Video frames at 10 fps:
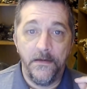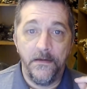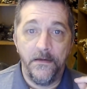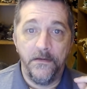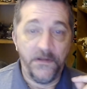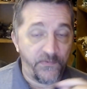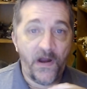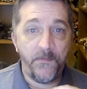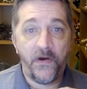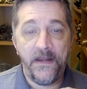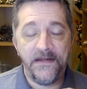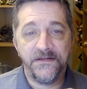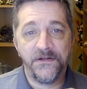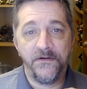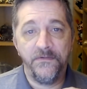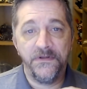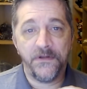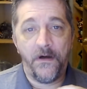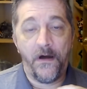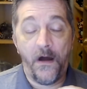the primary answer was
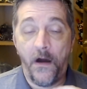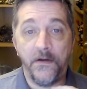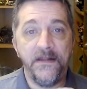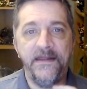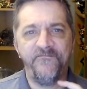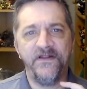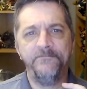already given